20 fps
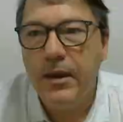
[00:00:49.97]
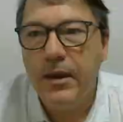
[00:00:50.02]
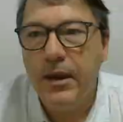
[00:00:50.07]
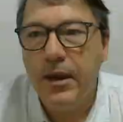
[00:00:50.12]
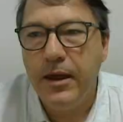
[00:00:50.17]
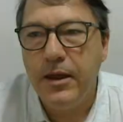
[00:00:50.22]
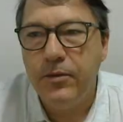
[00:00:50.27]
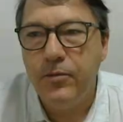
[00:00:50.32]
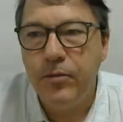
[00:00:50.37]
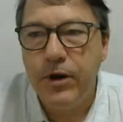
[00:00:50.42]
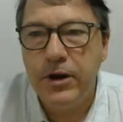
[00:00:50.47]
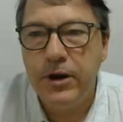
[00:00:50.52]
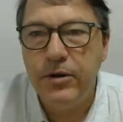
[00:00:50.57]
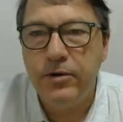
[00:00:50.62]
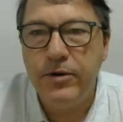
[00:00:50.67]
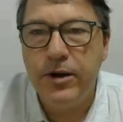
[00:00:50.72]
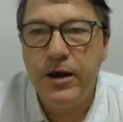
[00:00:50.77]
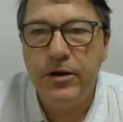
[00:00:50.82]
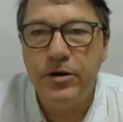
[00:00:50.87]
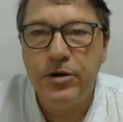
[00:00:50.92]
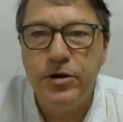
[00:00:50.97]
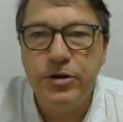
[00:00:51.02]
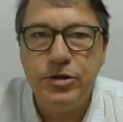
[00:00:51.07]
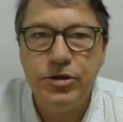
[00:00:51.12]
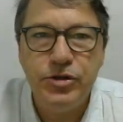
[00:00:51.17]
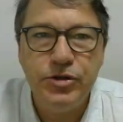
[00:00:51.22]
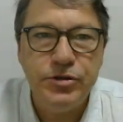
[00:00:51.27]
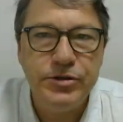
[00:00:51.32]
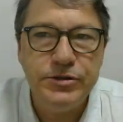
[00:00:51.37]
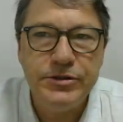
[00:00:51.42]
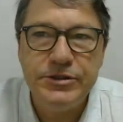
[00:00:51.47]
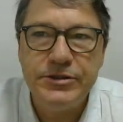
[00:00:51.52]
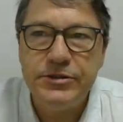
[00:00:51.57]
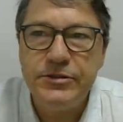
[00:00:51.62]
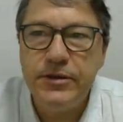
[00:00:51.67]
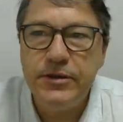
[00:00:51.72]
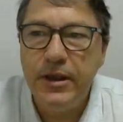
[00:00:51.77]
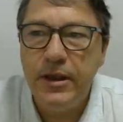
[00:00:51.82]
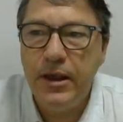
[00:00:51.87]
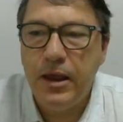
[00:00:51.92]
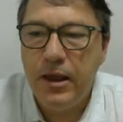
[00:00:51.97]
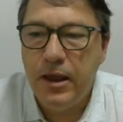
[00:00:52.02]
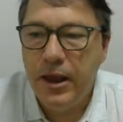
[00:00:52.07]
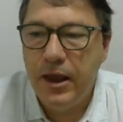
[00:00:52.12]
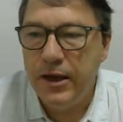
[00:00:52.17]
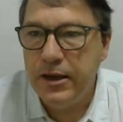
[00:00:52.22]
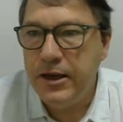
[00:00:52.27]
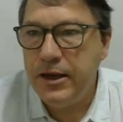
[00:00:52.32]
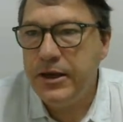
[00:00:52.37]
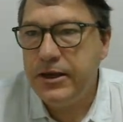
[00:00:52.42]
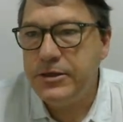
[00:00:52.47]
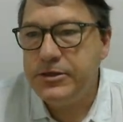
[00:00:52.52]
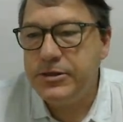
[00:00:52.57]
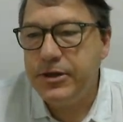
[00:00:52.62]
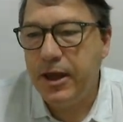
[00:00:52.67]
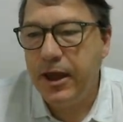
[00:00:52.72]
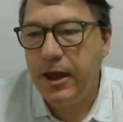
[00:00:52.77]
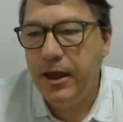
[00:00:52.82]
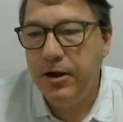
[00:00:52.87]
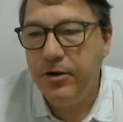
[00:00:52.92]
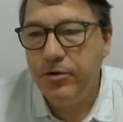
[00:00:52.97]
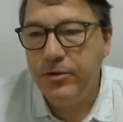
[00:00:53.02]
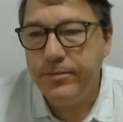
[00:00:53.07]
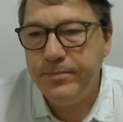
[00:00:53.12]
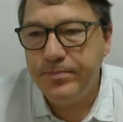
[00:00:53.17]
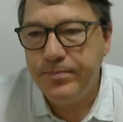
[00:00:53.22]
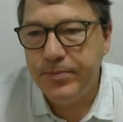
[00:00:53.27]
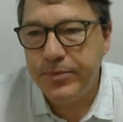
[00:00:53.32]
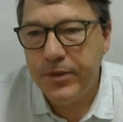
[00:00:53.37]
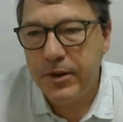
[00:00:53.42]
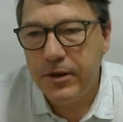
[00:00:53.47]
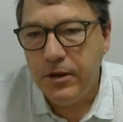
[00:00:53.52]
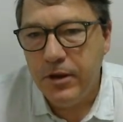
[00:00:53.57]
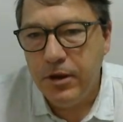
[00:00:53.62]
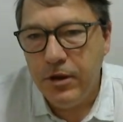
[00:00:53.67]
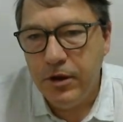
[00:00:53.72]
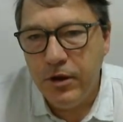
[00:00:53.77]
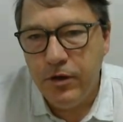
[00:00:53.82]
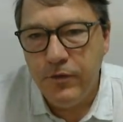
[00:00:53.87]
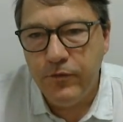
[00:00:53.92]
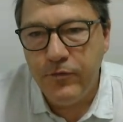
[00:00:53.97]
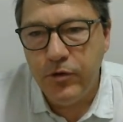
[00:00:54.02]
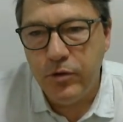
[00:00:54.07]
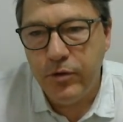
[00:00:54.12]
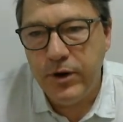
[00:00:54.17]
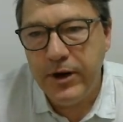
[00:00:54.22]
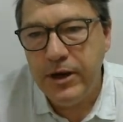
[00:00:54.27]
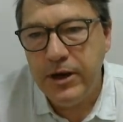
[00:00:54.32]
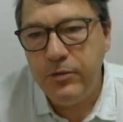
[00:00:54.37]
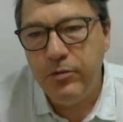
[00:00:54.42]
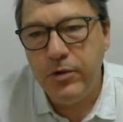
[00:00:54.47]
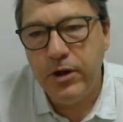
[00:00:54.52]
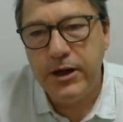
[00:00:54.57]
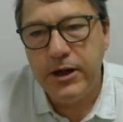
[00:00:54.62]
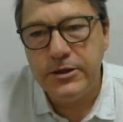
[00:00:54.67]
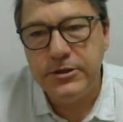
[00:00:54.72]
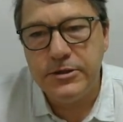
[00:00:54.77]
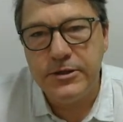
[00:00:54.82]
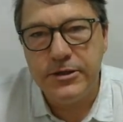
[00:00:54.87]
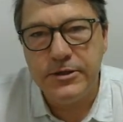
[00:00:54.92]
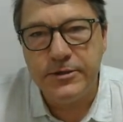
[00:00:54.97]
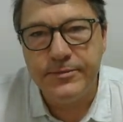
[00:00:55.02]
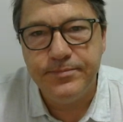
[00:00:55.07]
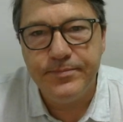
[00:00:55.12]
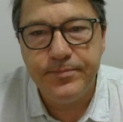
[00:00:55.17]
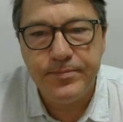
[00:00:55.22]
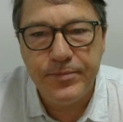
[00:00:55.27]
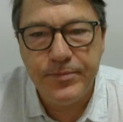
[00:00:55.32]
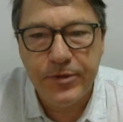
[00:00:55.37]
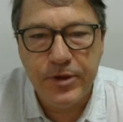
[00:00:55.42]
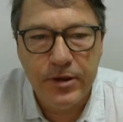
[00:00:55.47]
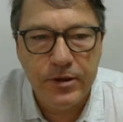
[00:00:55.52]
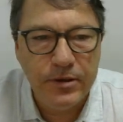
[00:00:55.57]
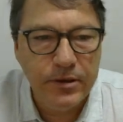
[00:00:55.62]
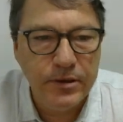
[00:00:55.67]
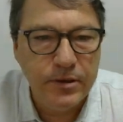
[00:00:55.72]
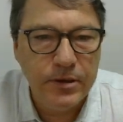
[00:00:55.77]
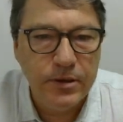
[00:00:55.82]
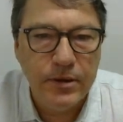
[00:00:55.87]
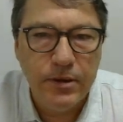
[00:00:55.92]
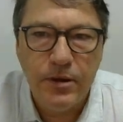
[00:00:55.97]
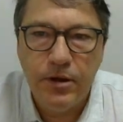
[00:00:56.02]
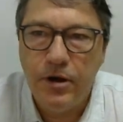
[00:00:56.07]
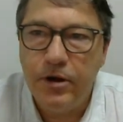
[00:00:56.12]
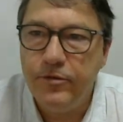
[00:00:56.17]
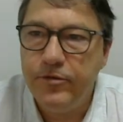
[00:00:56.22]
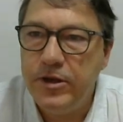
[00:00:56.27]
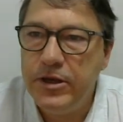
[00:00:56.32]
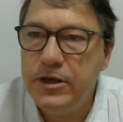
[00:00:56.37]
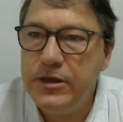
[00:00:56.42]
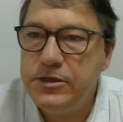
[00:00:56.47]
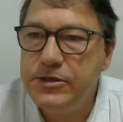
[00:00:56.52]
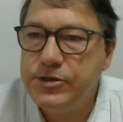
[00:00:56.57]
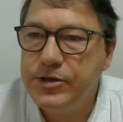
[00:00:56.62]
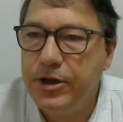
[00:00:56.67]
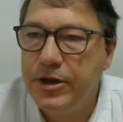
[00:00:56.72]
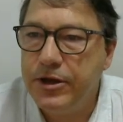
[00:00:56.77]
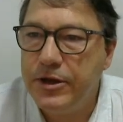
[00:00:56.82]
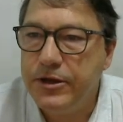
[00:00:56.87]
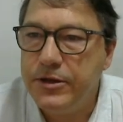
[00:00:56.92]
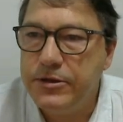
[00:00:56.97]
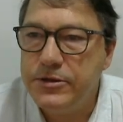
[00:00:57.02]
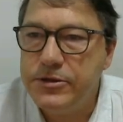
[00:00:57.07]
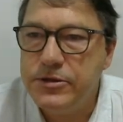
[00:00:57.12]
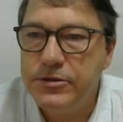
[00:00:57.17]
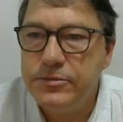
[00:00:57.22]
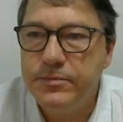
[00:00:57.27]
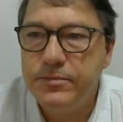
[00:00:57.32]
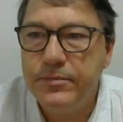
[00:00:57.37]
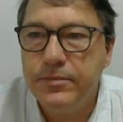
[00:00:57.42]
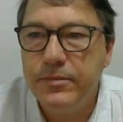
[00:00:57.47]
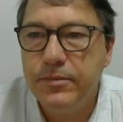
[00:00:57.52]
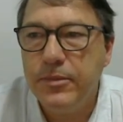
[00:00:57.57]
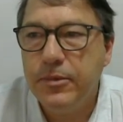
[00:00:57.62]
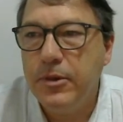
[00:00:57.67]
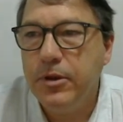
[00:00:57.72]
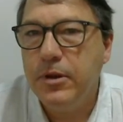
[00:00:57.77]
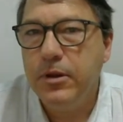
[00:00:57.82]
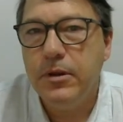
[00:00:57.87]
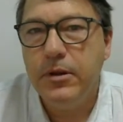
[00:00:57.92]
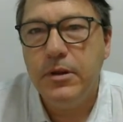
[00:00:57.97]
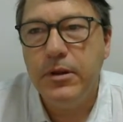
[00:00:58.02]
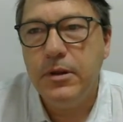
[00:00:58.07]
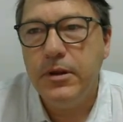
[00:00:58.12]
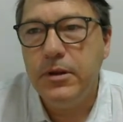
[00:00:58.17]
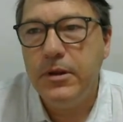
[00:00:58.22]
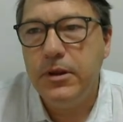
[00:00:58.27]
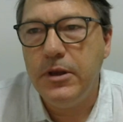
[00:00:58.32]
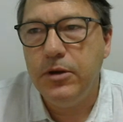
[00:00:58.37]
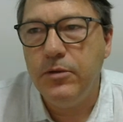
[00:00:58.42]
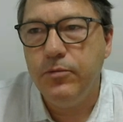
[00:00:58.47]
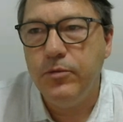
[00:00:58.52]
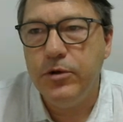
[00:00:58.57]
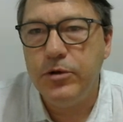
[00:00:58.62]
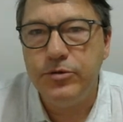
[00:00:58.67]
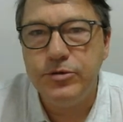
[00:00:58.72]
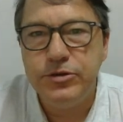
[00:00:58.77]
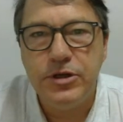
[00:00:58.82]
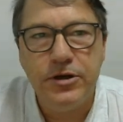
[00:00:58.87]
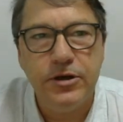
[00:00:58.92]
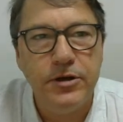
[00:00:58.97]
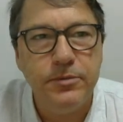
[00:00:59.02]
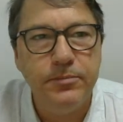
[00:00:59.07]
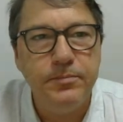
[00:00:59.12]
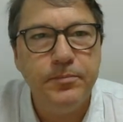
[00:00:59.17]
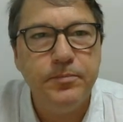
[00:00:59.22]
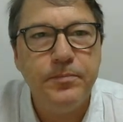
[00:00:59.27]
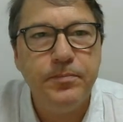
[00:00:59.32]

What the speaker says: and render our contours at any scale for any raster of any size in real time.